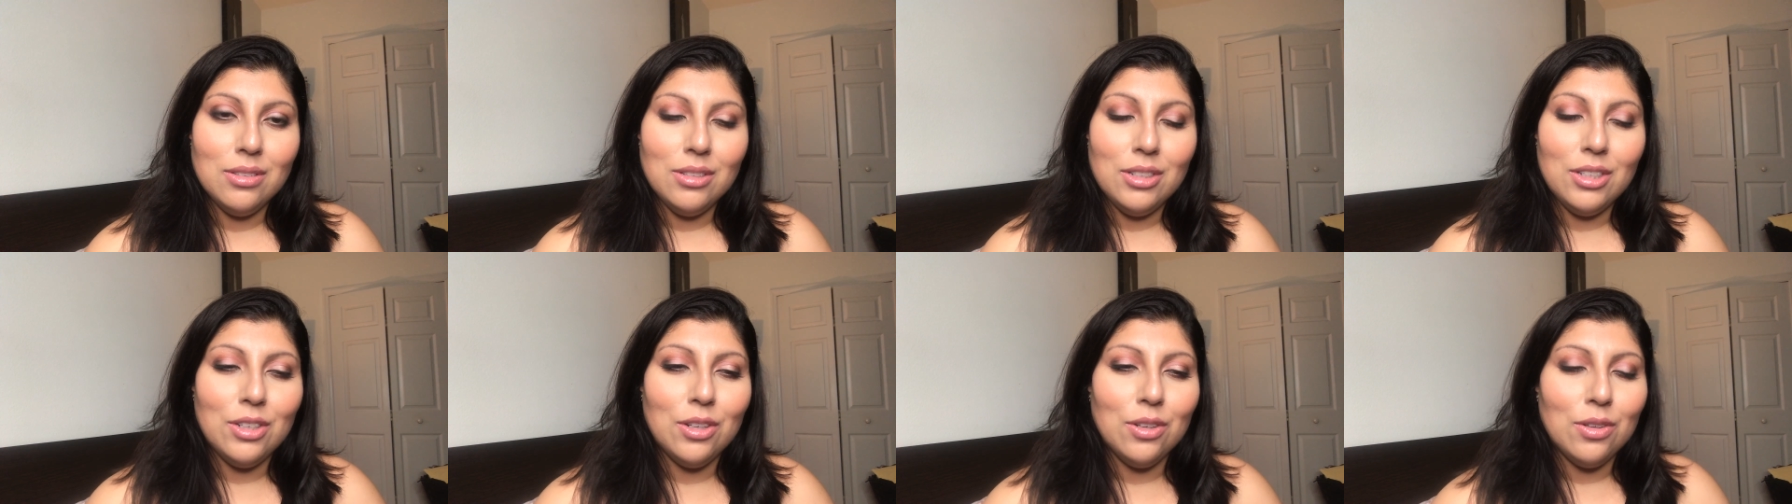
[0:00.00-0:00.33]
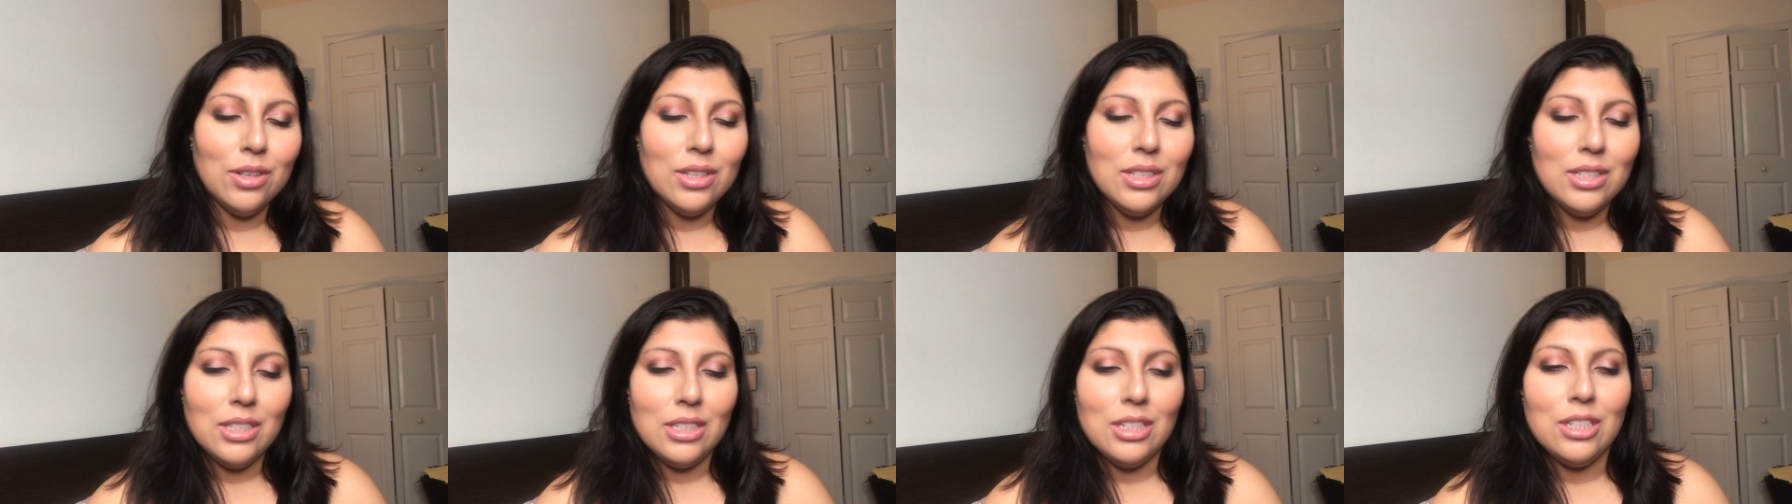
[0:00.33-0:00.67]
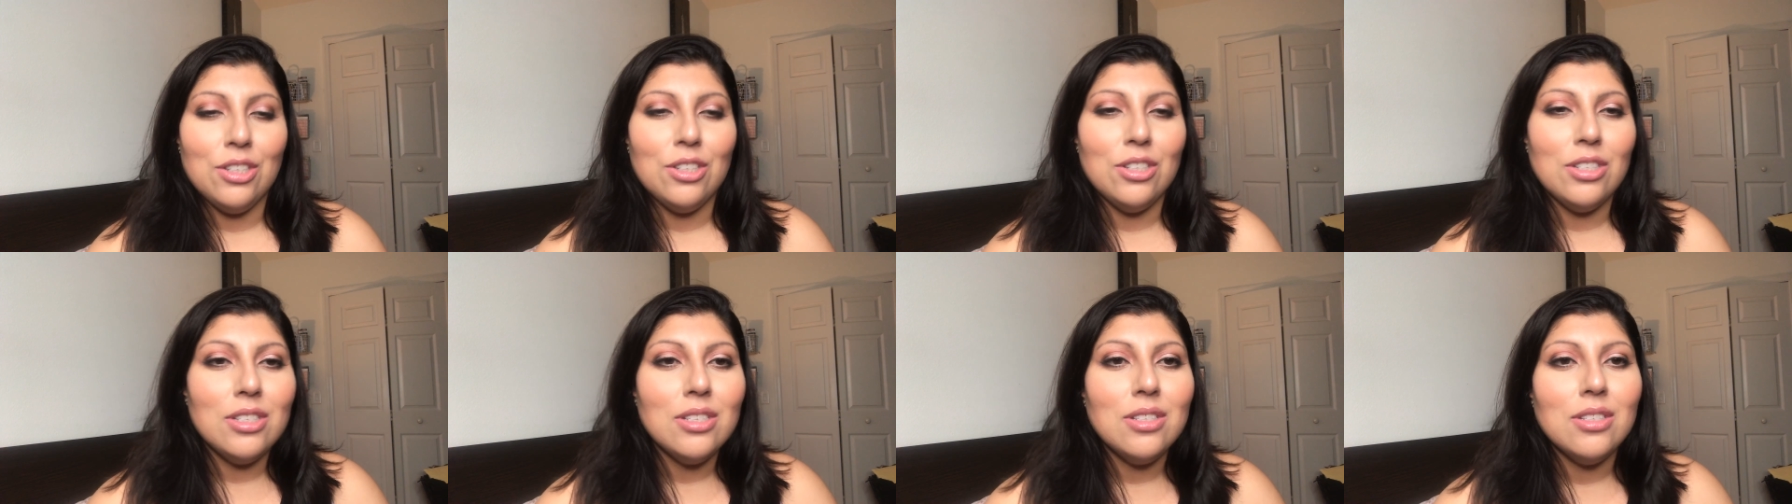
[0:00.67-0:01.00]
you know,
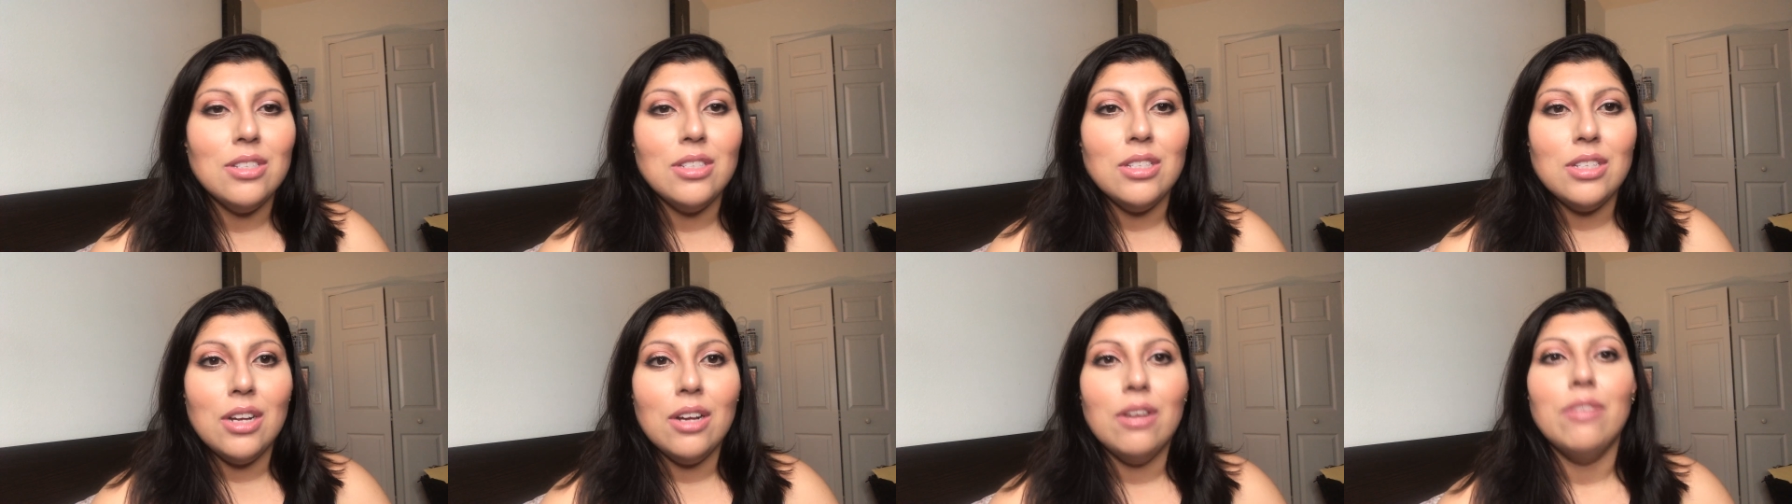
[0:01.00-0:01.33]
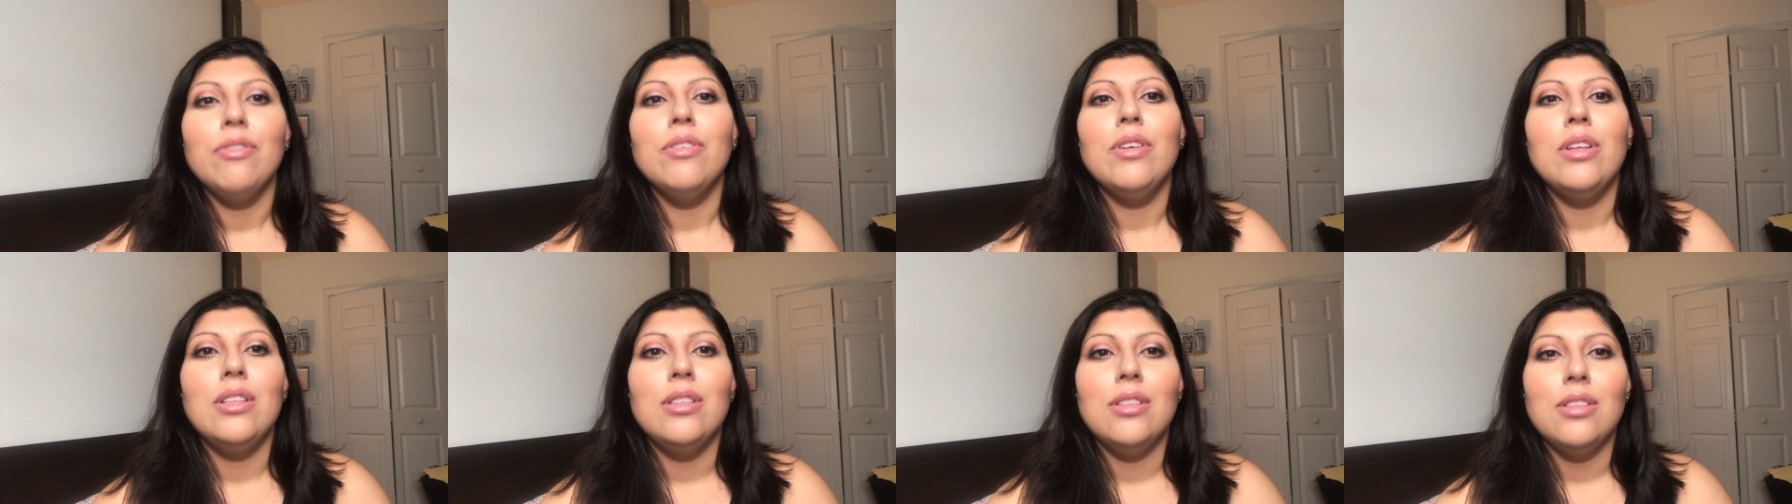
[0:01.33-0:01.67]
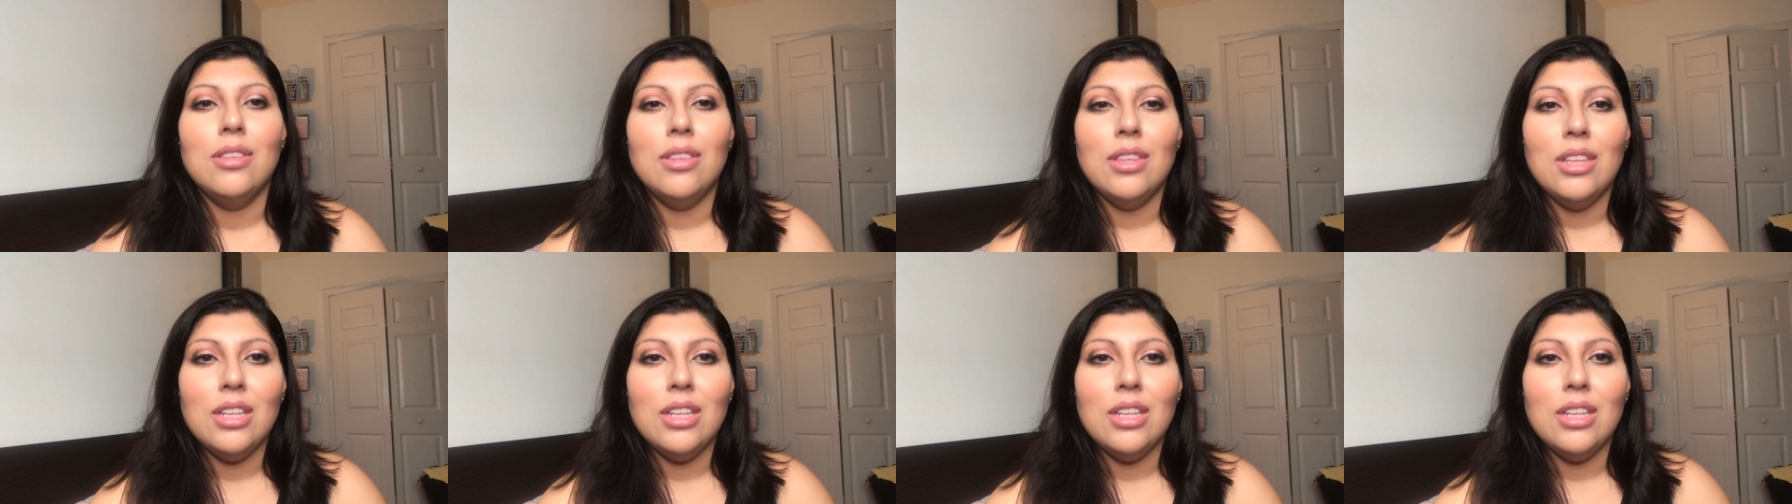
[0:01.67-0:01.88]
concealers and stuff in